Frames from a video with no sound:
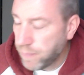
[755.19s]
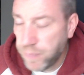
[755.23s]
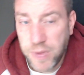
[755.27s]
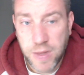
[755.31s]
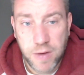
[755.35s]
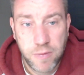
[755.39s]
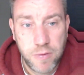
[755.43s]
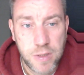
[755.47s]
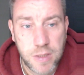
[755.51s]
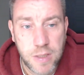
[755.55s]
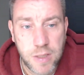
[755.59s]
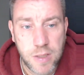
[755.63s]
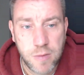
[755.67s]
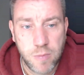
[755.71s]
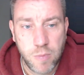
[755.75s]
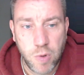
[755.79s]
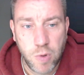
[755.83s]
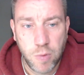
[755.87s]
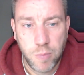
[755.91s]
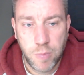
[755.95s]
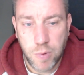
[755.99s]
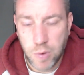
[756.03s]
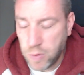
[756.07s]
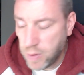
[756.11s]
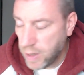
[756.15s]
there is a small
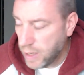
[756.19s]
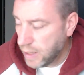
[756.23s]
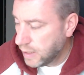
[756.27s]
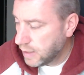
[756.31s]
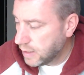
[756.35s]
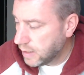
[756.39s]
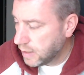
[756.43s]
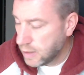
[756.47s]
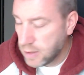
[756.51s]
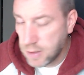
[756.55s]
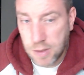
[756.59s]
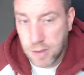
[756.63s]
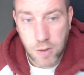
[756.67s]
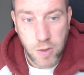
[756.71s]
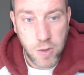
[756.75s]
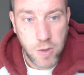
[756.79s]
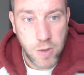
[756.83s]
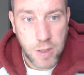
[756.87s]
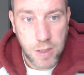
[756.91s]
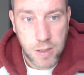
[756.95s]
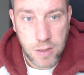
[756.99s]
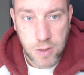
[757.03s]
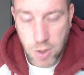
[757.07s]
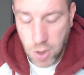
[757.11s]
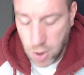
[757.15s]
blue LED, so you
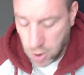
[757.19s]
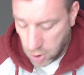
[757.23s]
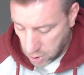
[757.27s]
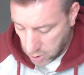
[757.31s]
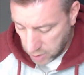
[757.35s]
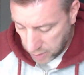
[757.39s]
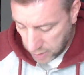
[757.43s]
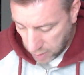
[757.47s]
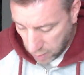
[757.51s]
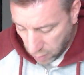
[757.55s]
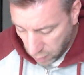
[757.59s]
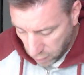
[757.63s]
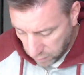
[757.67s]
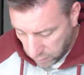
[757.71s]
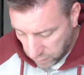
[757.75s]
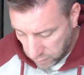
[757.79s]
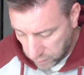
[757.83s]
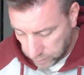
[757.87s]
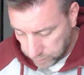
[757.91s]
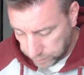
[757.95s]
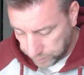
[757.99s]
can turn that off.